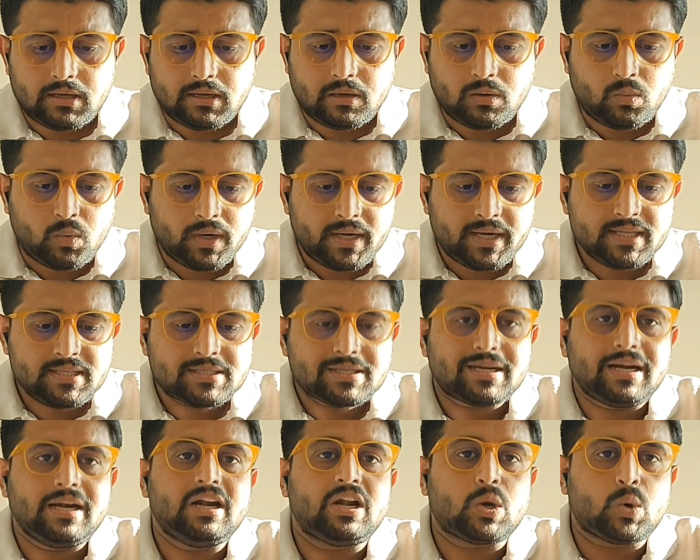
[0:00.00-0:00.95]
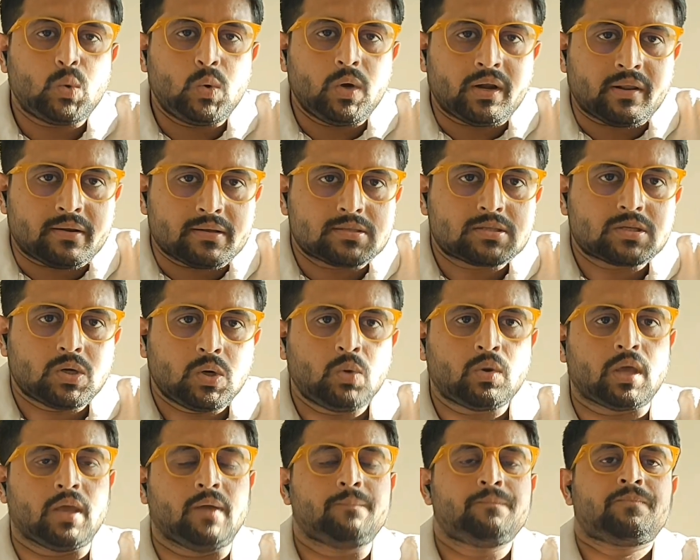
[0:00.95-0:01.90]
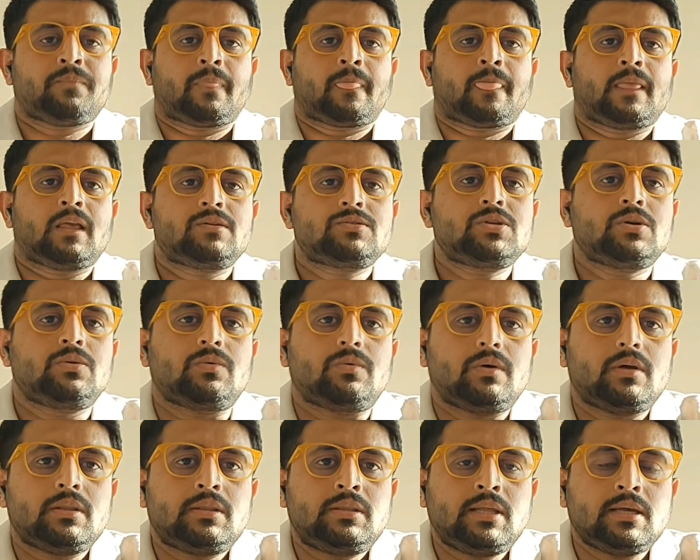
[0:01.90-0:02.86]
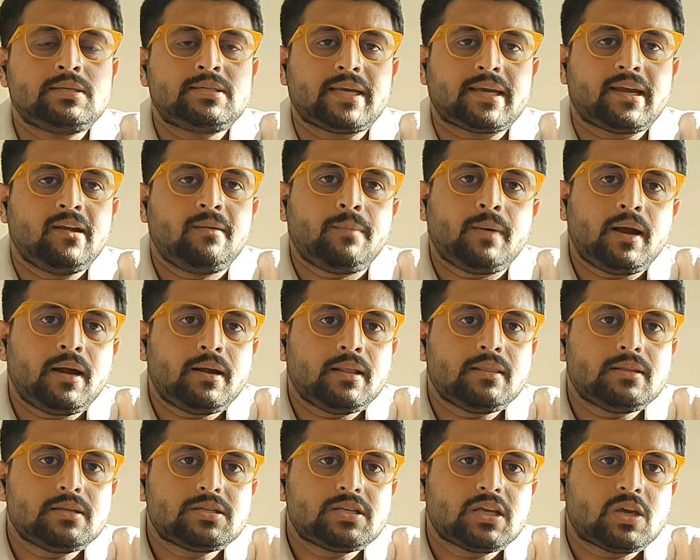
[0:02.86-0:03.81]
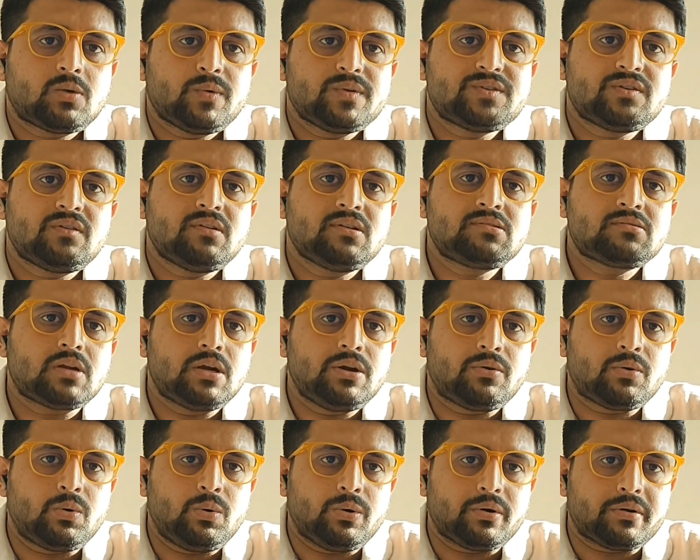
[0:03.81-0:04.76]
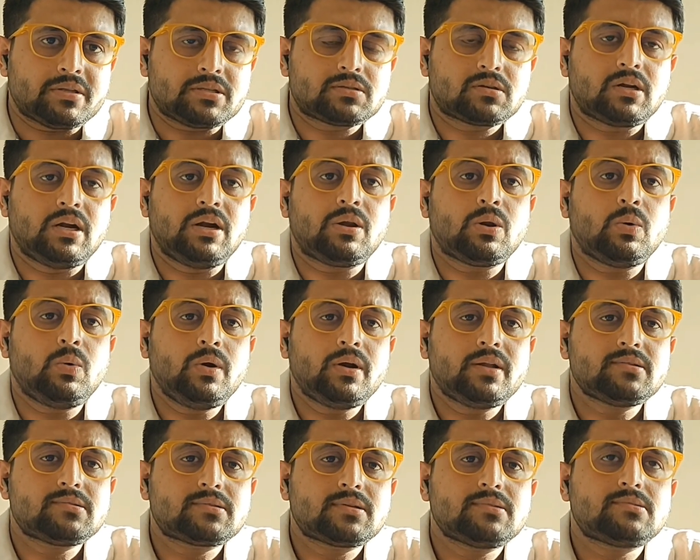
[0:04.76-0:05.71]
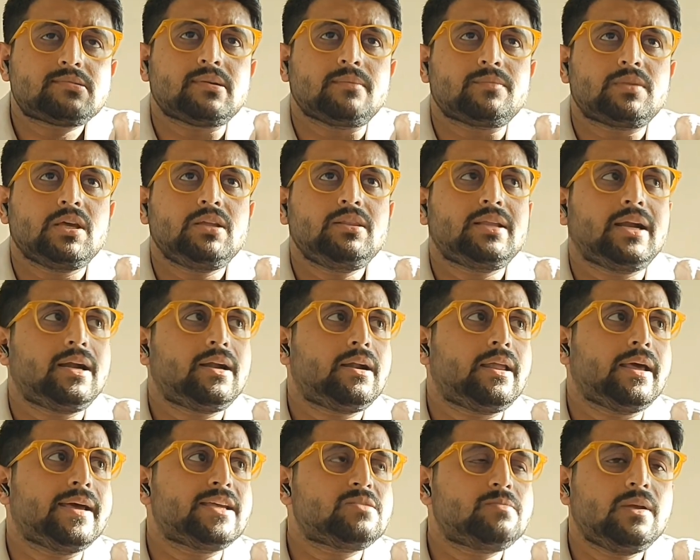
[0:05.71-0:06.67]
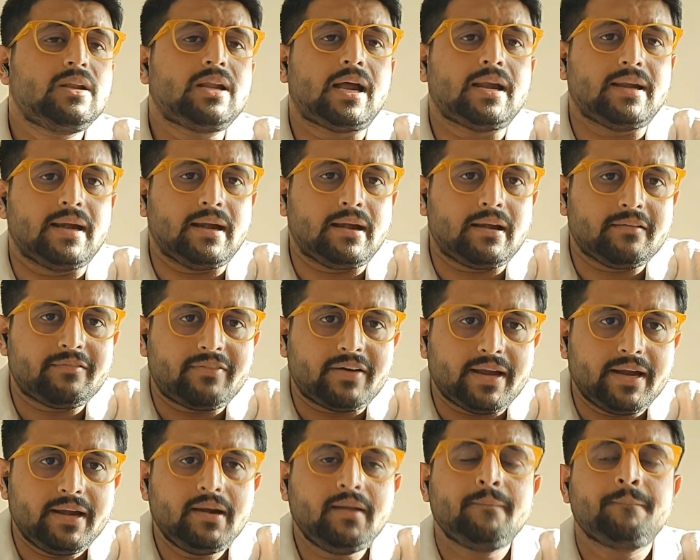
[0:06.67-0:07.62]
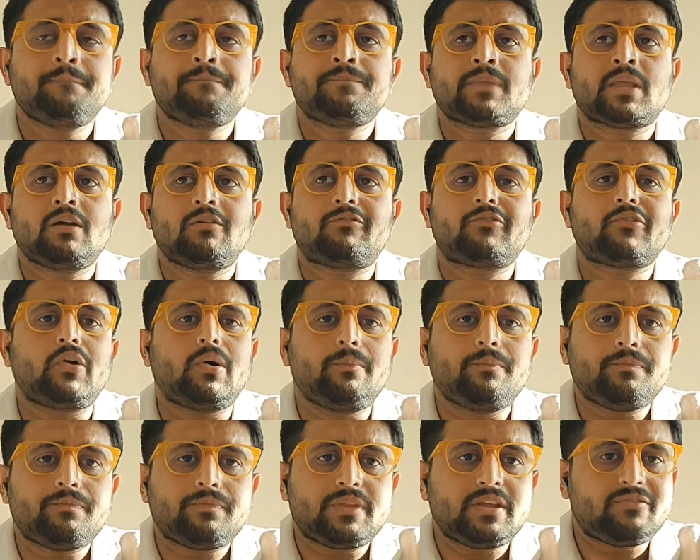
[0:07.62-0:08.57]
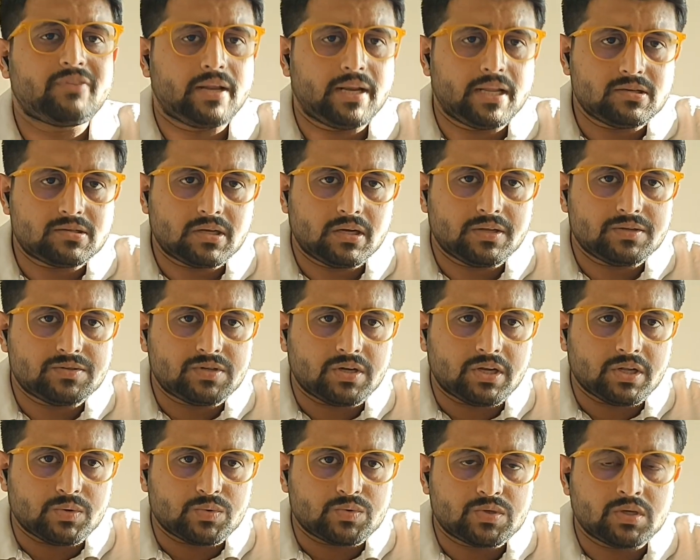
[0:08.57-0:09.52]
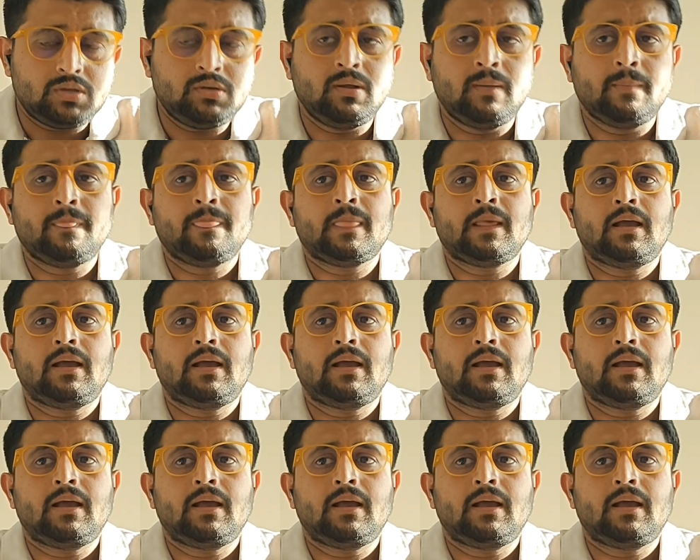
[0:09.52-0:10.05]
what is controlled risk? Okay, so the second part in this equation is controlled risk. Controlled risk is something that has been identified from the financial institution